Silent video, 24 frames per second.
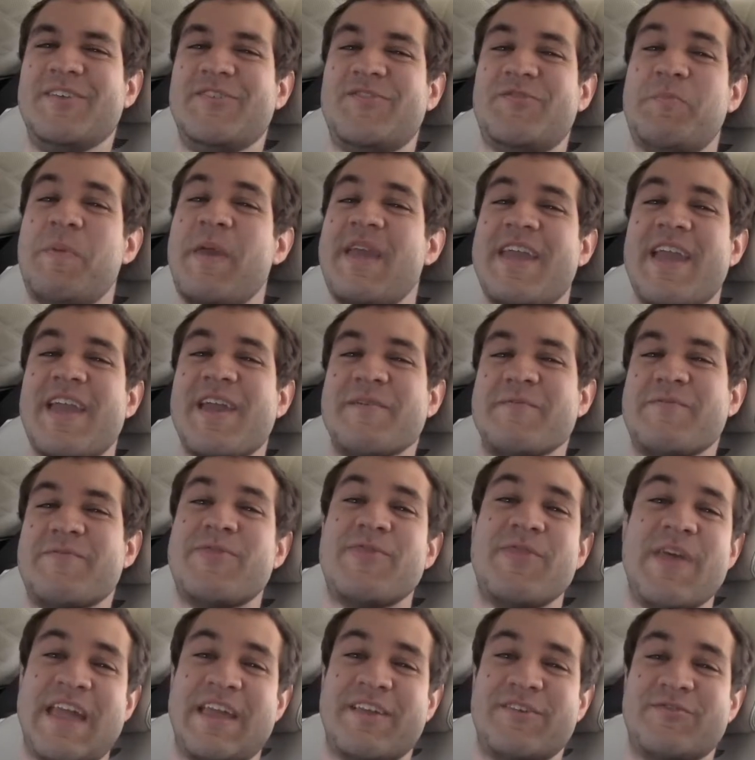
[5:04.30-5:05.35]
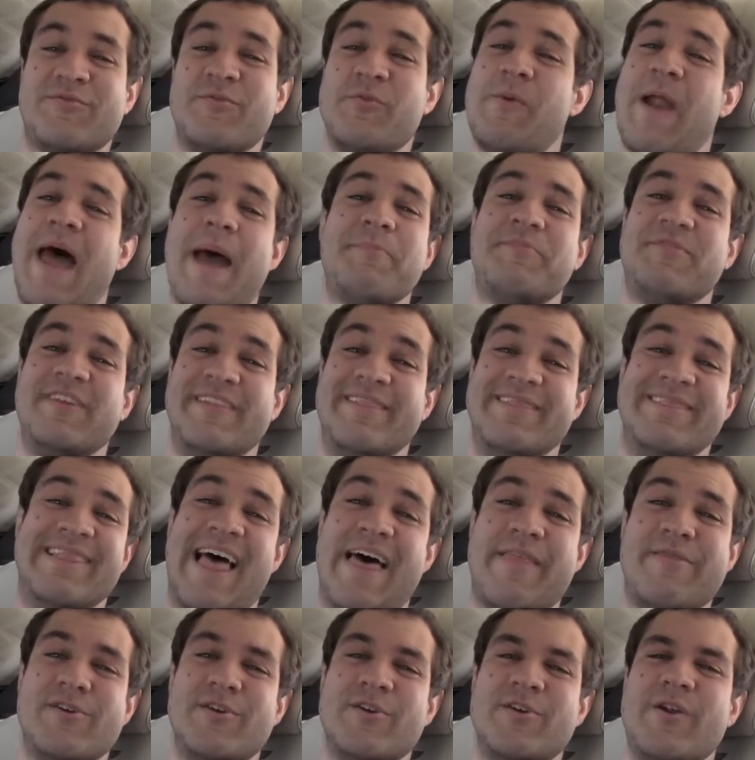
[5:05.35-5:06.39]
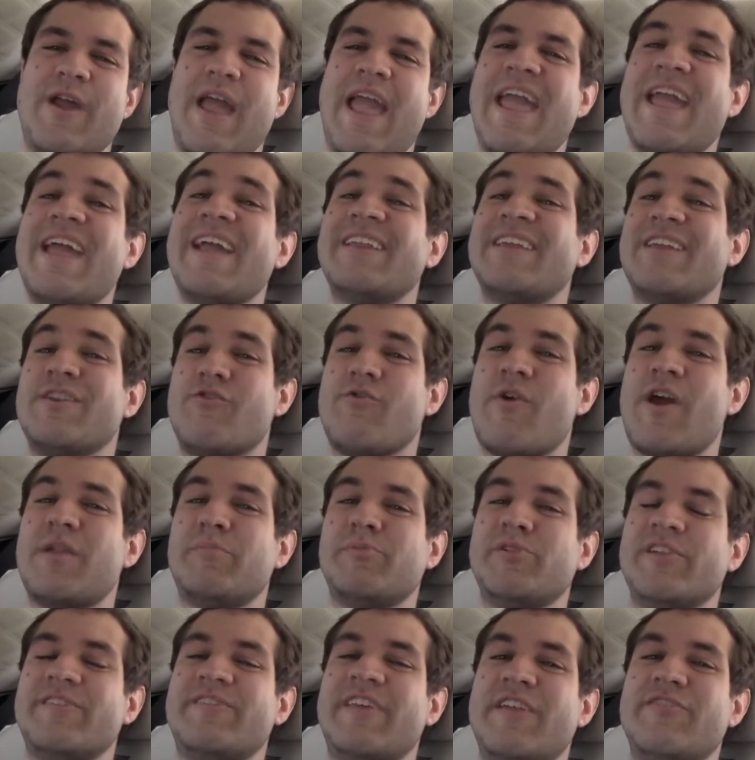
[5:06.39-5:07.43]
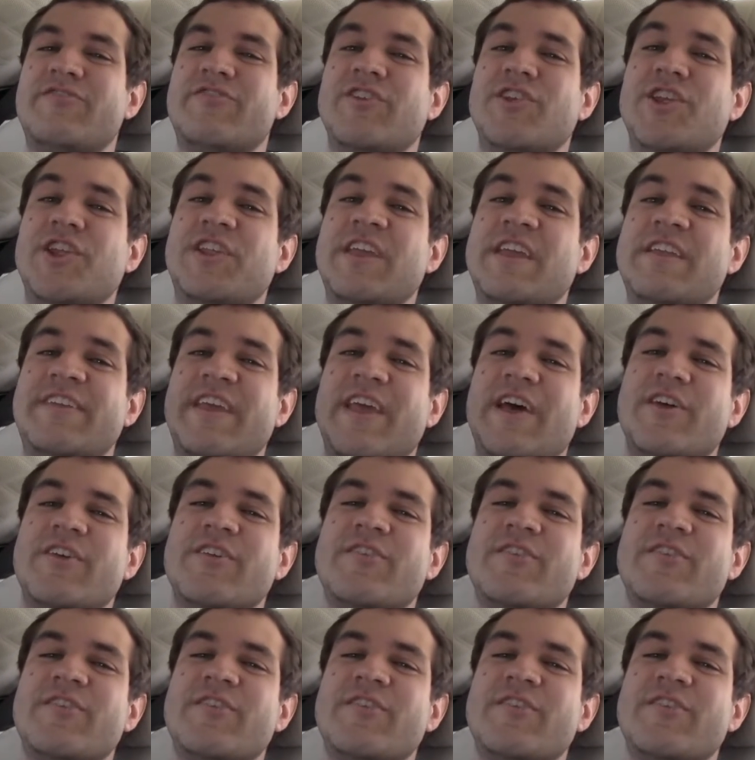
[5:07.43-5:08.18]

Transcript: Speaking of things wrapped in leather and incredible attention to detail,